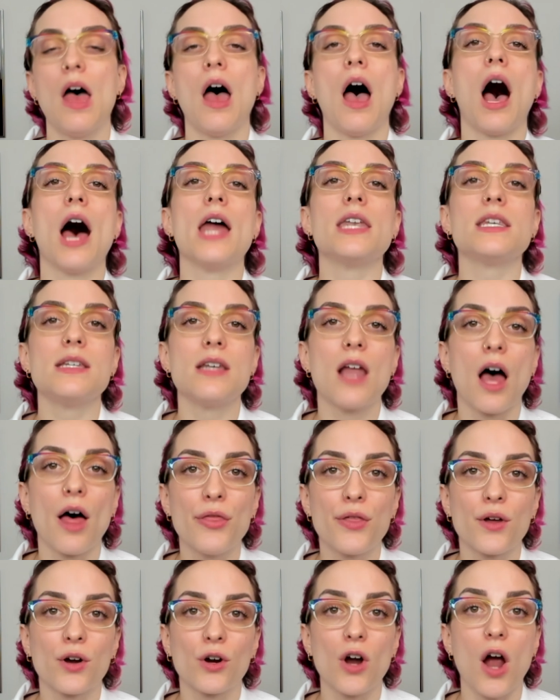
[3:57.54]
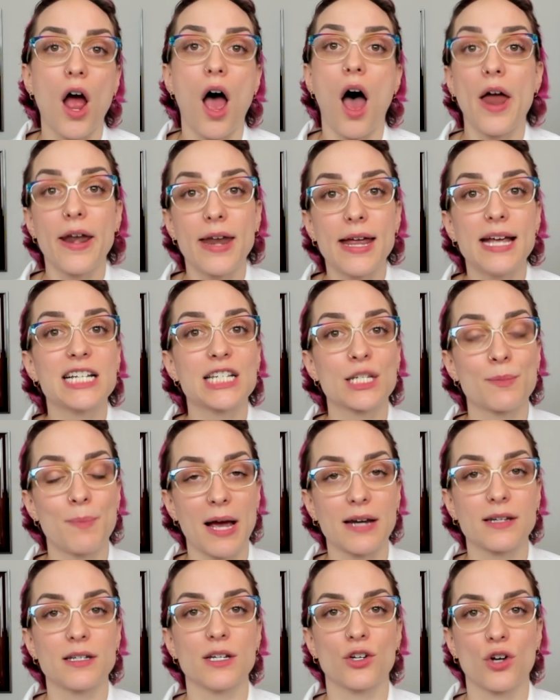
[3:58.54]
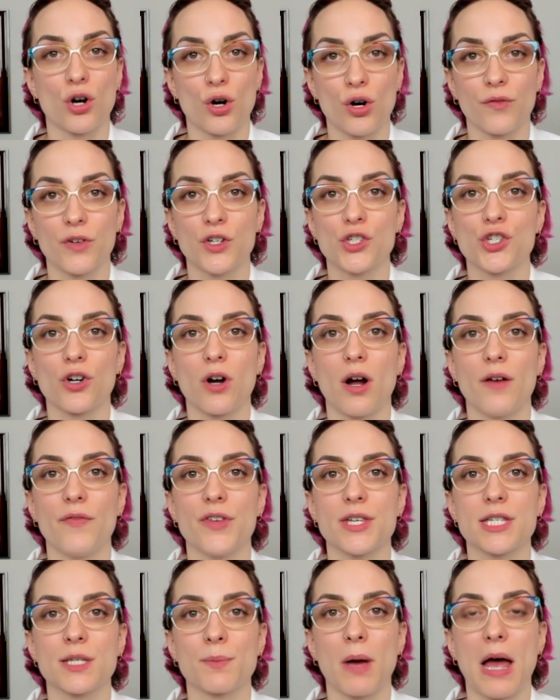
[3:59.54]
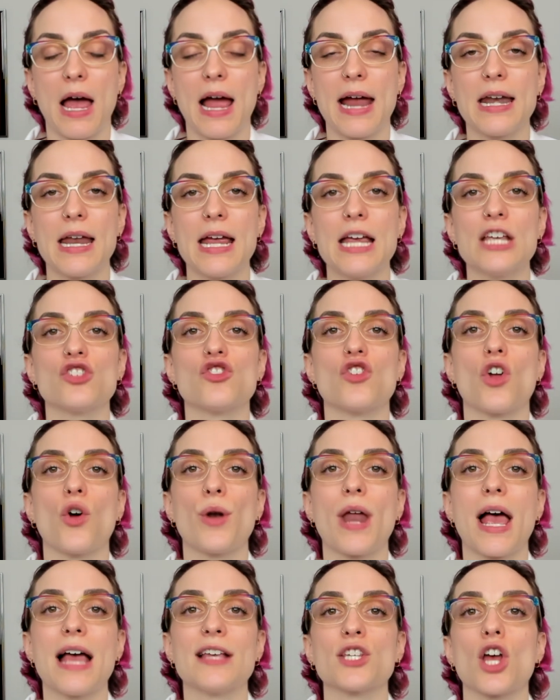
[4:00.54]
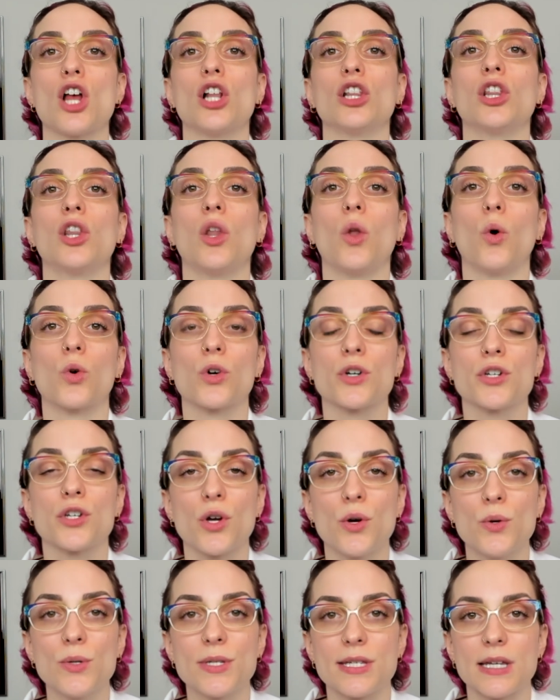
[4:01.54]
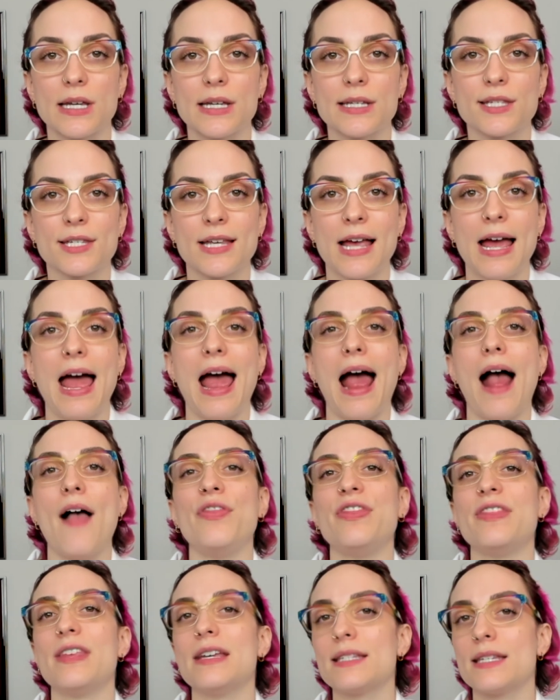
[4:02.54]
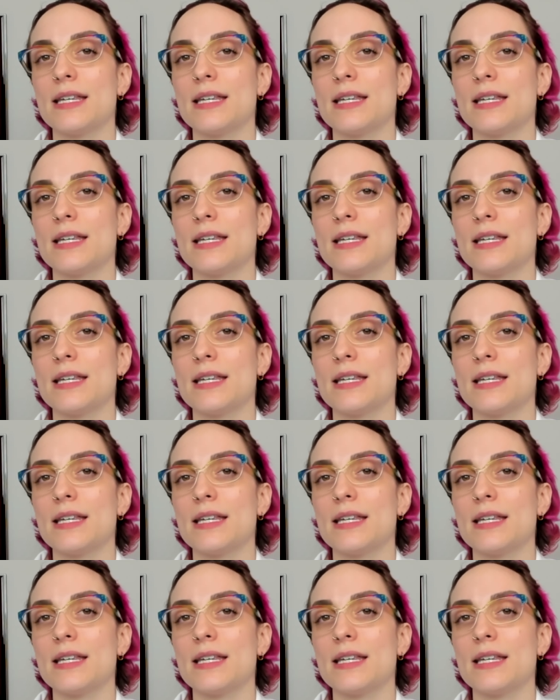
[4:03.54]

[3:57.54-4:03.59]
Another unexpected curvature of the spine is known as lordosis, and this